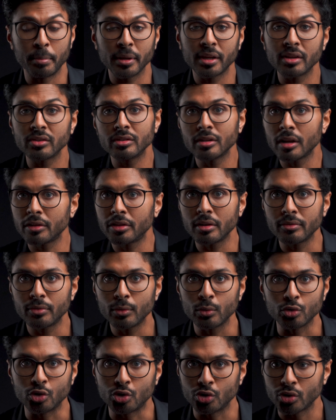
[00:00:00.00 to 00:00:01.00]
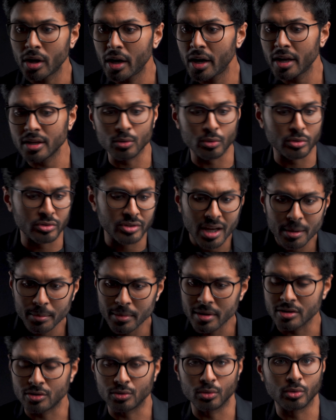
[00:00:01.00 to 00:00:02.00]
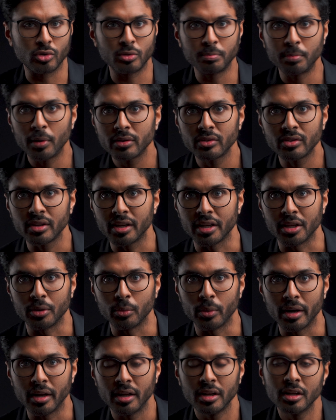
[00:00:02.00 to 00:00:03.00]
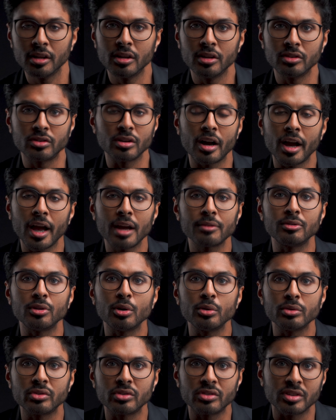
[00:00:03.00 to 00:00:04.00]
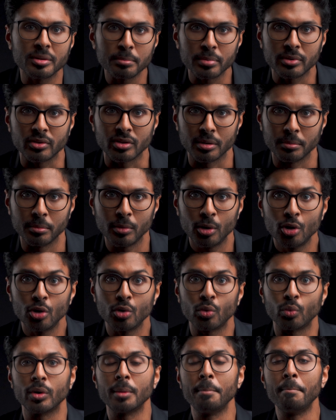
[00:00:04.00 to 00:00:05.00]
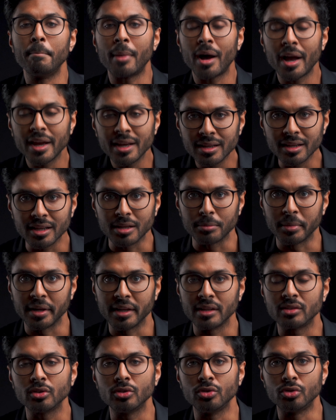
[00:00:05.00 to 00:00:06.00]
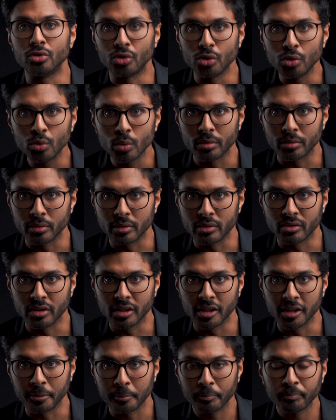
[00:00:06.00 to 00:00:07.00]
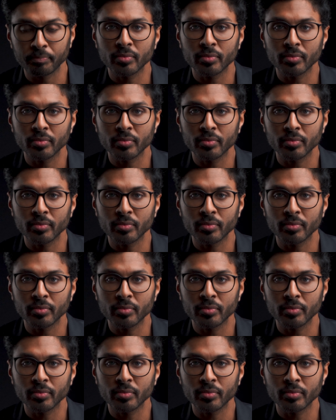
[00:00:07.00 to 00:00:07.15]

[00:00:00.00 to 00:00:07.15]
because nothing feels dry or damaged or spotty anywhere. So I have no symptom reminding me to do a routine.